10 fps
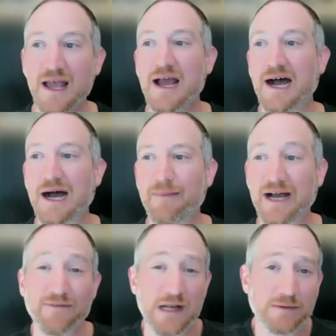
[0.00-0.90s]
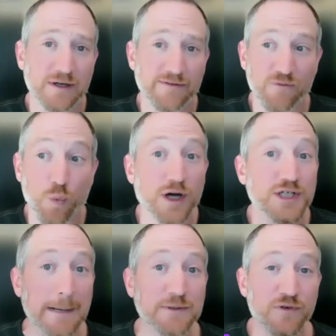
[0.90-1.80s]
Um, I have a number of
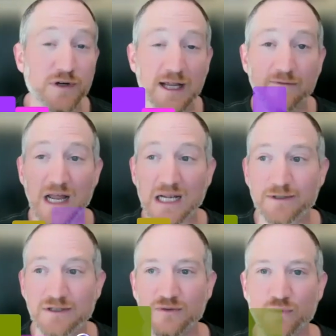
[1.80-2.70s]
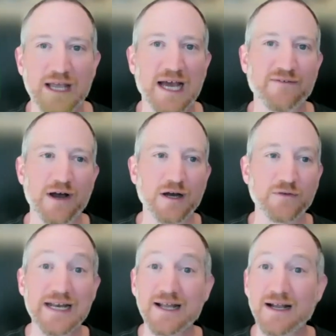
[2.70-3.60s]
workshops freely available. We have our uh,
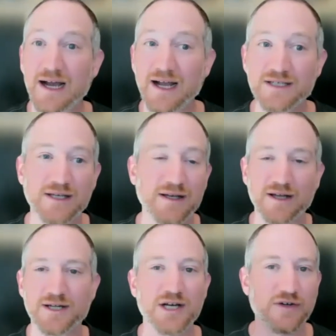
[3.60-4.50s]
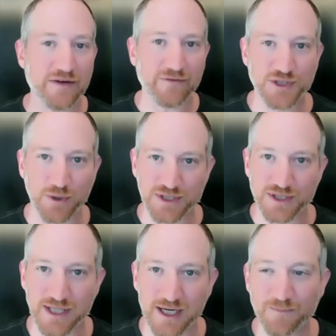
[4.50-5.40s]
reading guides and a ton of great resources
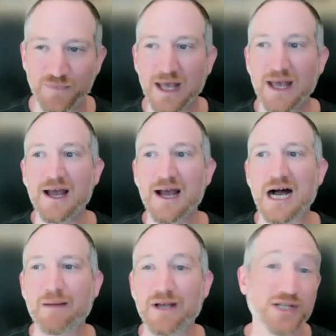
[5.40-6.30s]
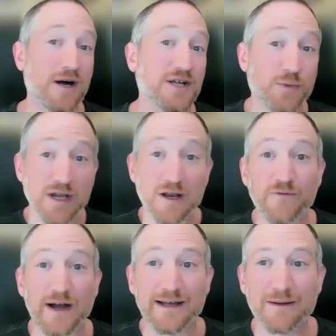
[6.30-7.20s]
there. Um, it's also where you can
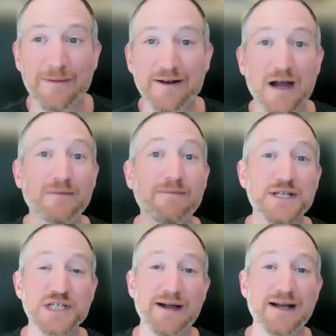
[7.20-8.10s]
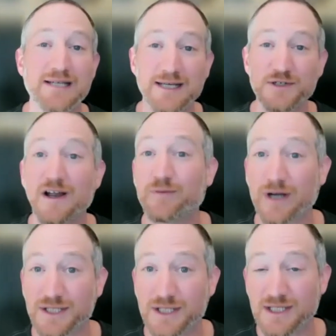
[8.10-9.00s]
find out about our mastermind test drive
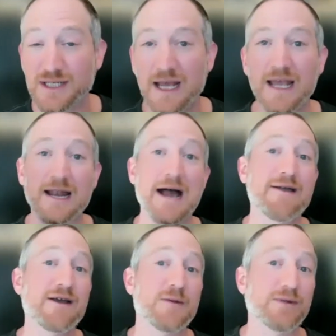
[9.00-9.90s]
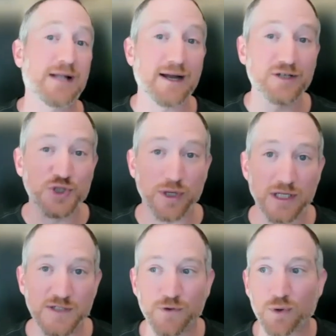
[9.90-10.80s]
process and how you can apply to join
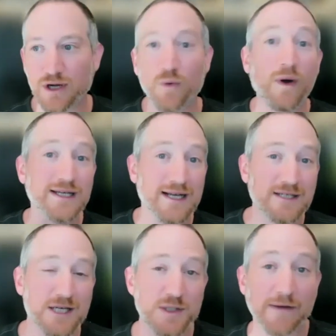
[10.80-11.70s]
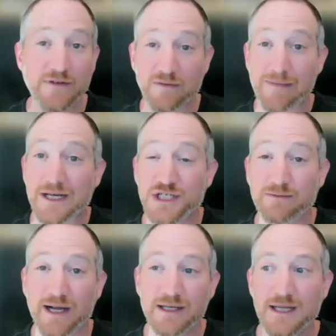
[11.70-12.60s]
us for a one day test drive of the
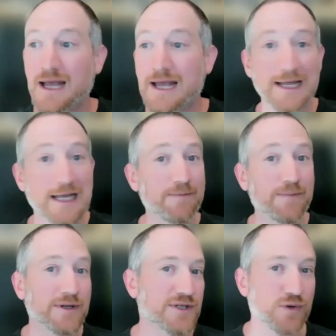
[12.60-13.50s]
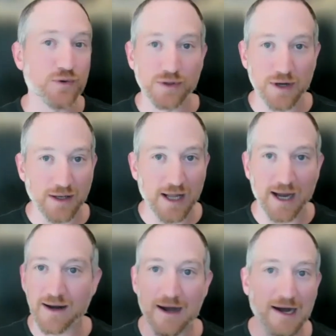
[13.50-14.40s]
mastermind in person or
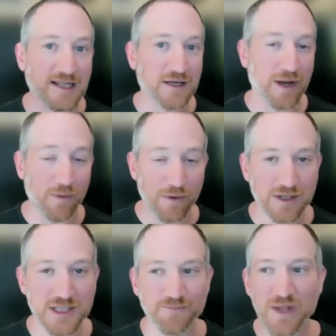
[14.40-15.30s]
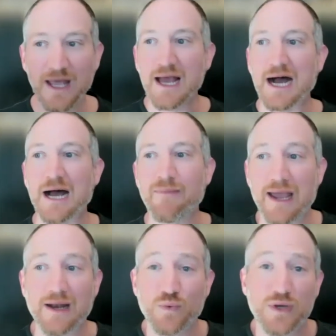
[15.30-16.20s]
online. Either way works. Um,
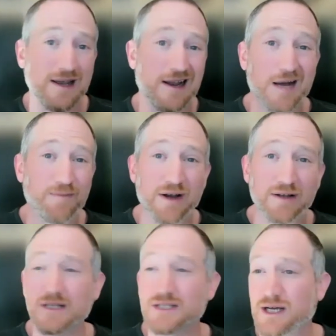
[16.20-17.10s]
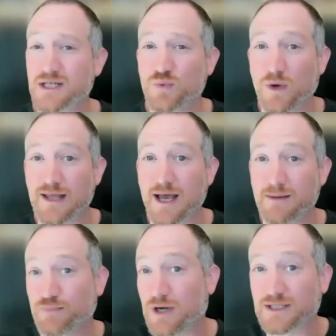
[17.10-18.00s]
and we can hop on and discuss what
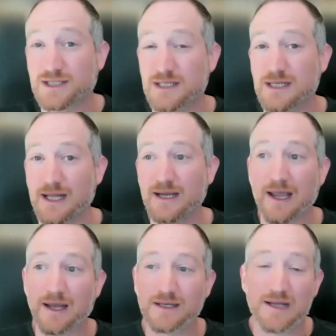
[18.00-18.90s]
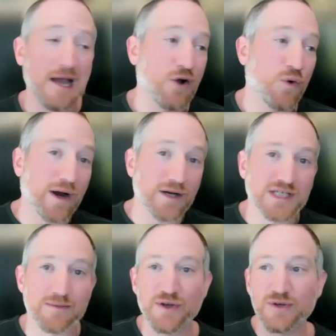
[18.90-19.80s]
that process is like and where
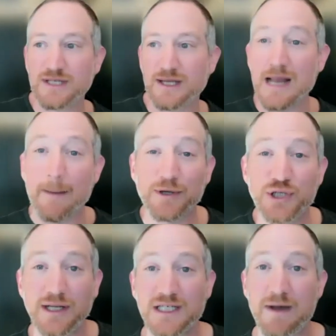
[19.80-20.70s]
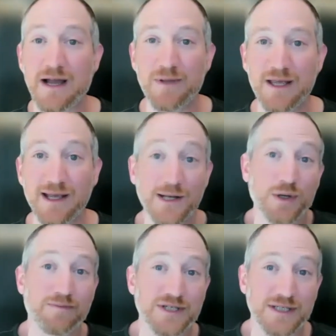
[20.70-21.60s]
some of those hidden opportunities might be in
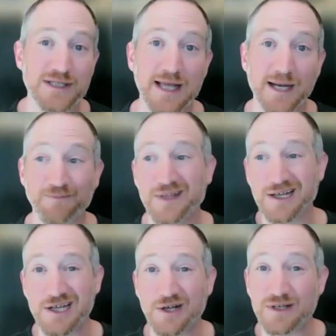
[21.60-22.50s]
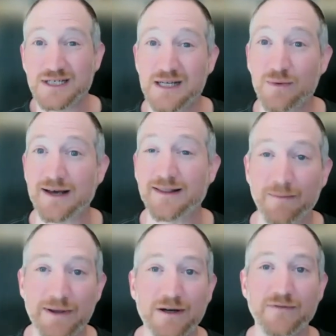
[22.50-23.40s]
your business that you don't see without
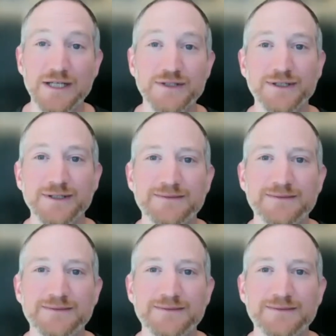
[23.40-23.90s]
that peer advisory.